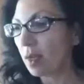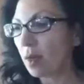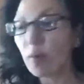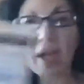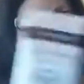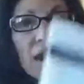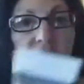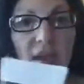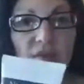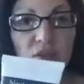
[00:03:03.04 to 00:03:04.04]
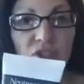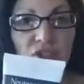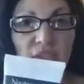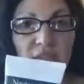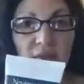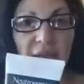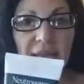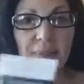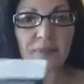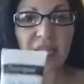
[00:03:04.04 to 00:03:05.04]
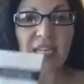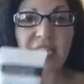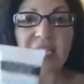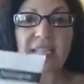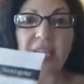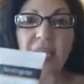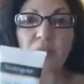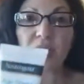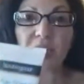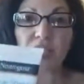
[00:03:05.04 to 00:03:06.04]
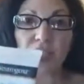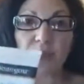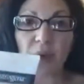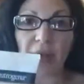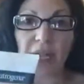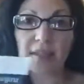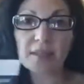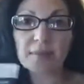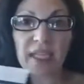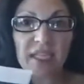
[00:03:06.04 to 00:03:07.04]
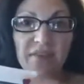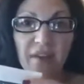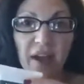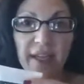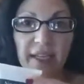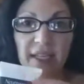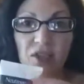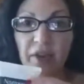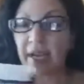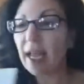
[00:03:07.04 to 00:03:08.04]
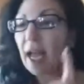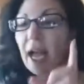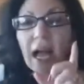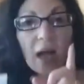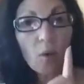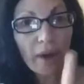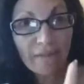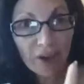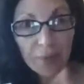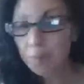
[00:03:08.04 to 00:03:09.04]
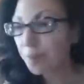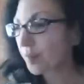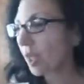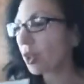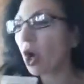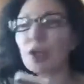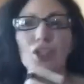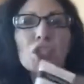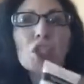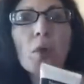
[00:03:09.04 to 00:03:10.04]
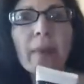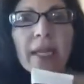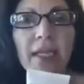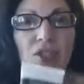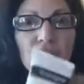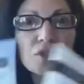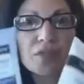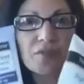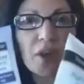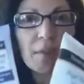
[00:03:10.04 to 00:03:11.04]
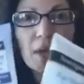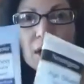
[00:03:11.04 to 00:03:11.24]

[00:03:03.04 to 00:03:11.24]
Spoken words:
We all love Neutrogena, right? It is a really good brand. It's fine. It's great. However, there are so many to choose from.